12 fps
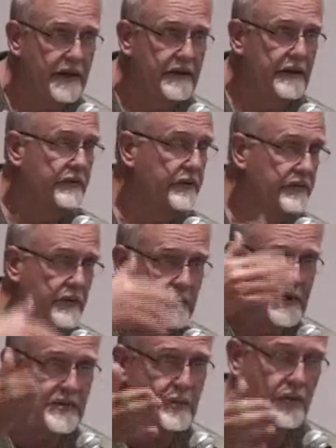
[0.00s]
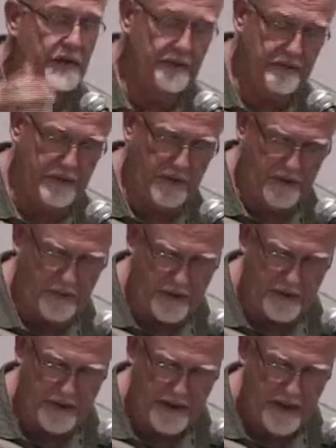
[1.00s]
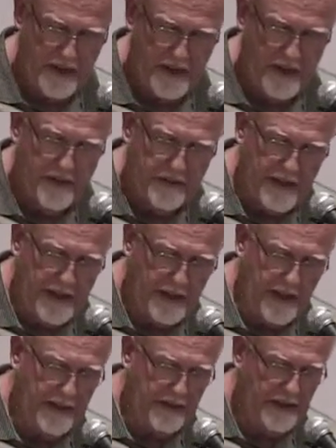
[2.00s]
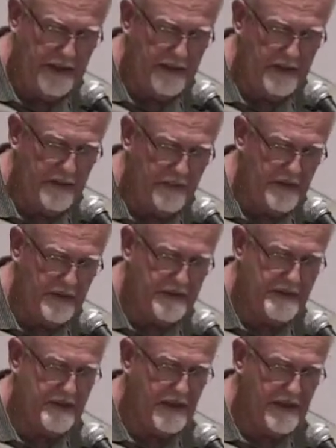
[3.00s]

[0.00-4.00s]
even from this point forward, that hotline number is